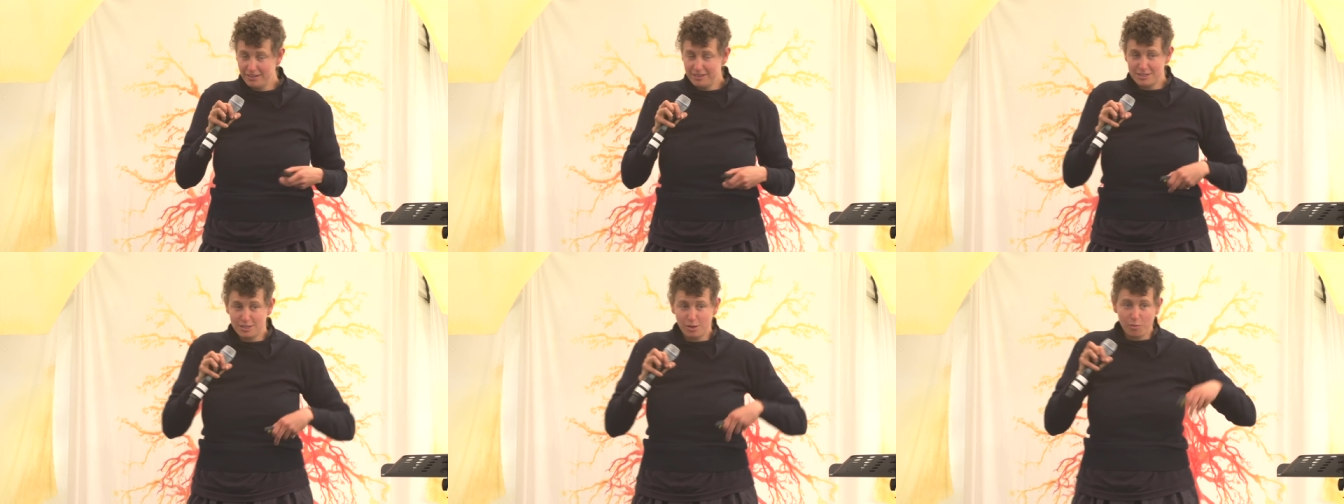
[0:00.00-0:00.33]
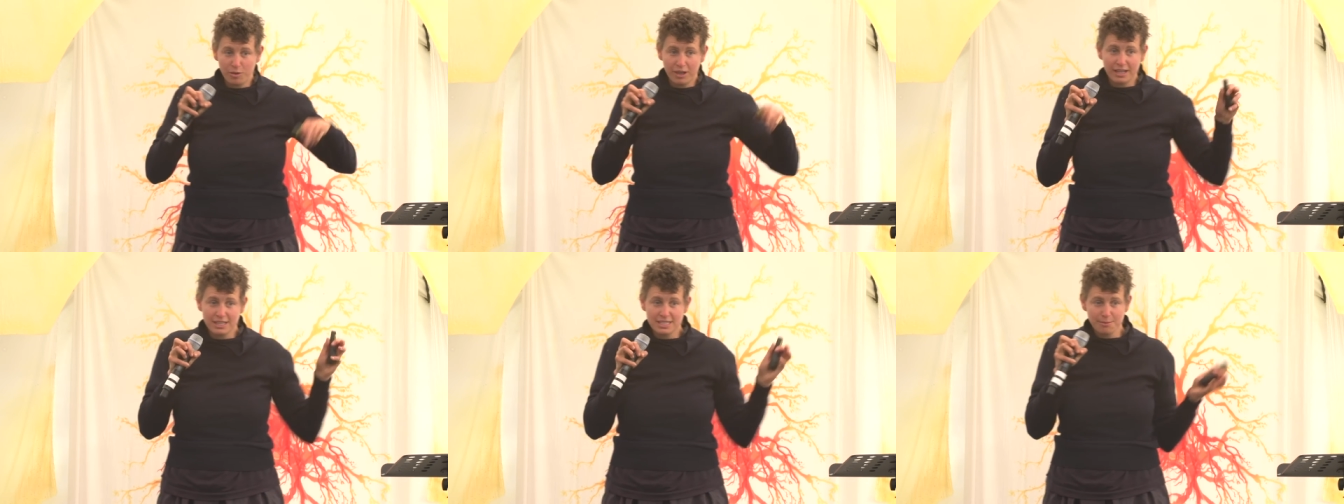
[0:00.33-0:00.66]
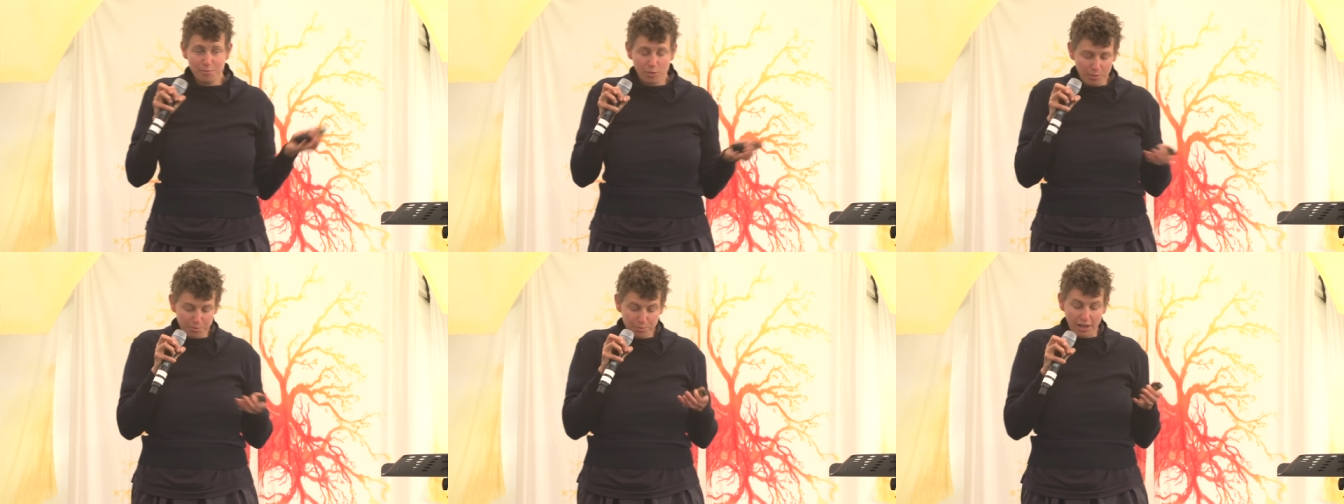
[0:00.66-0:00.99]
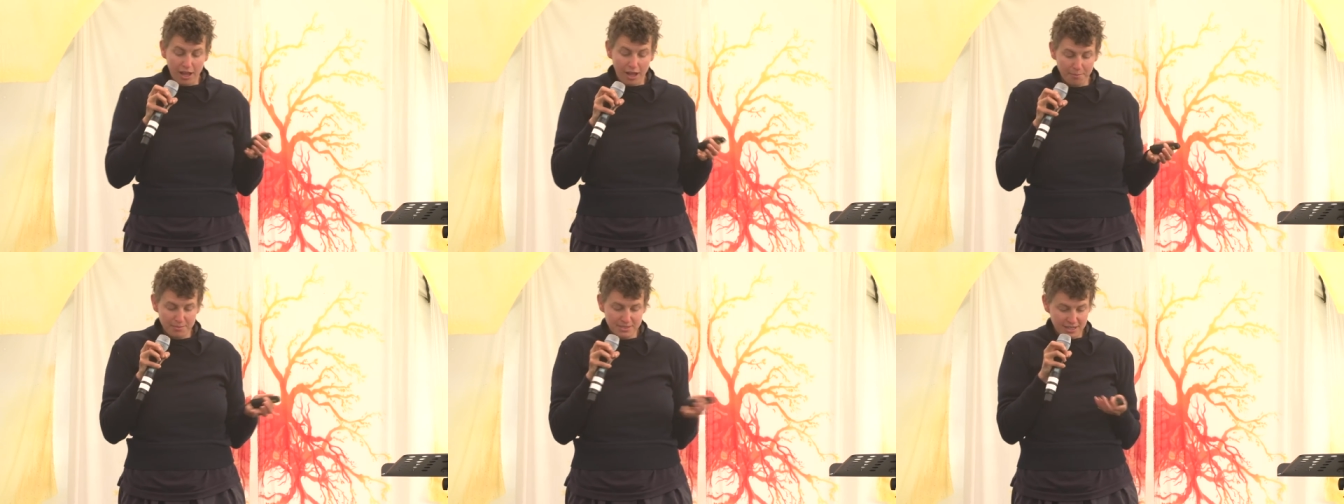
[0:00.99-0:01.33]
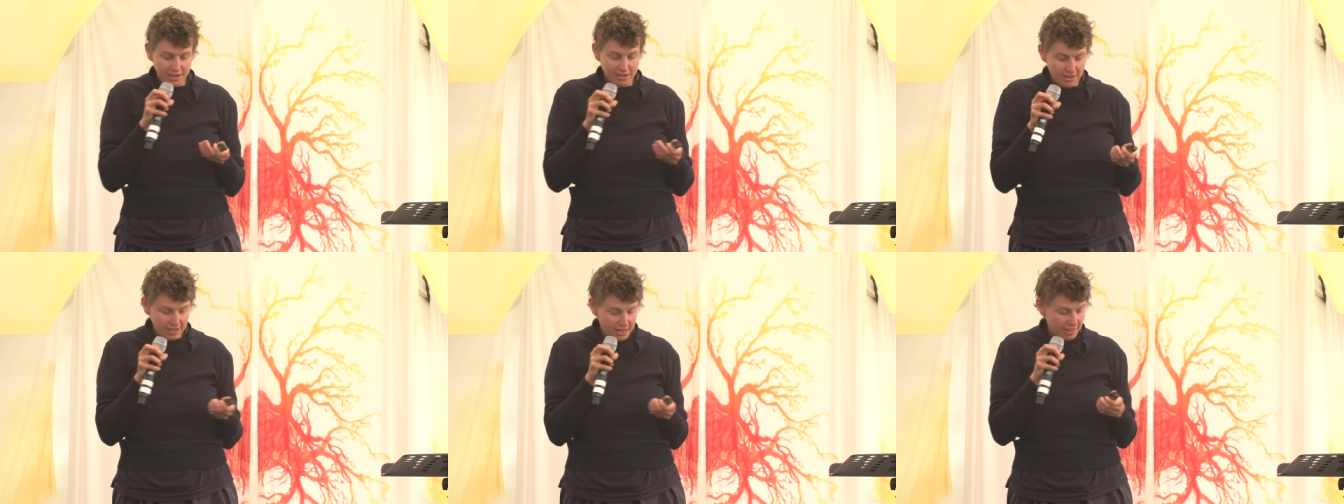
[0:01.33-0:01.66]
So we get some more blobs
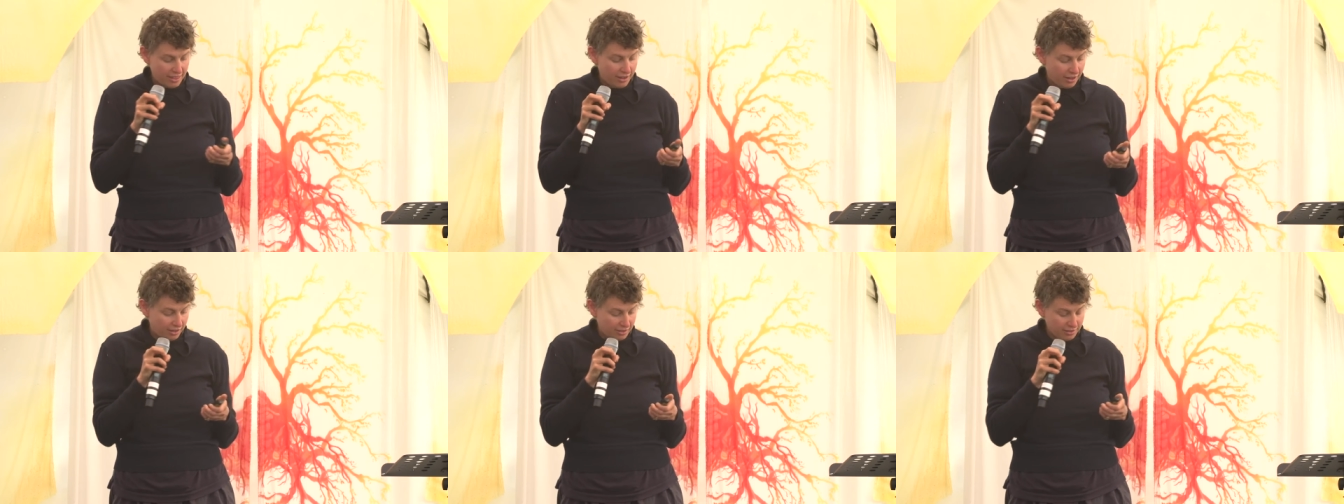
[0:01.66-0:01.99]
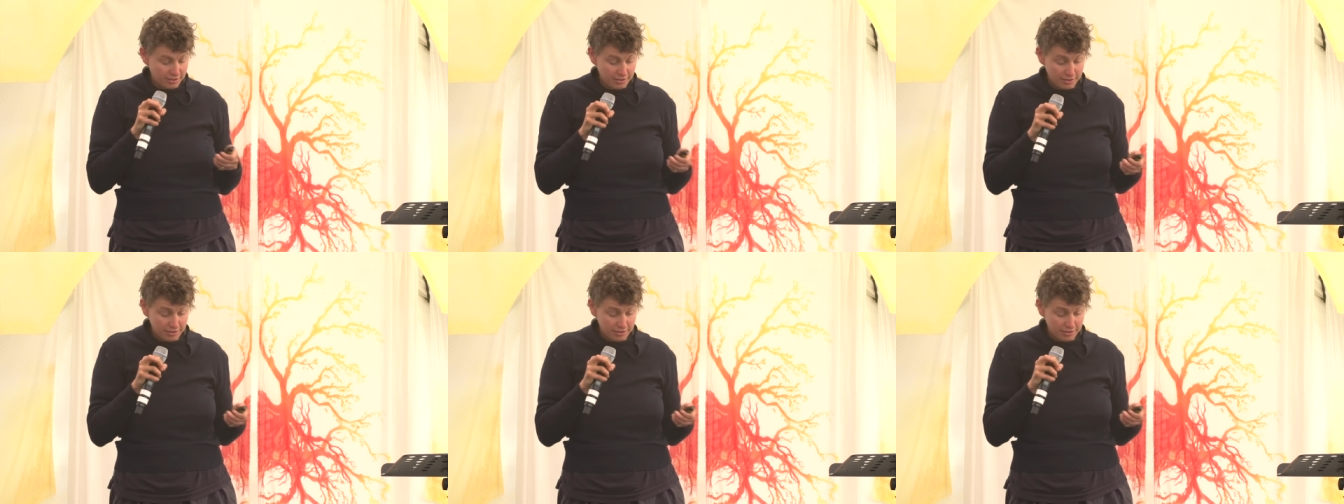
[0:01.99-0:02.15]
here together.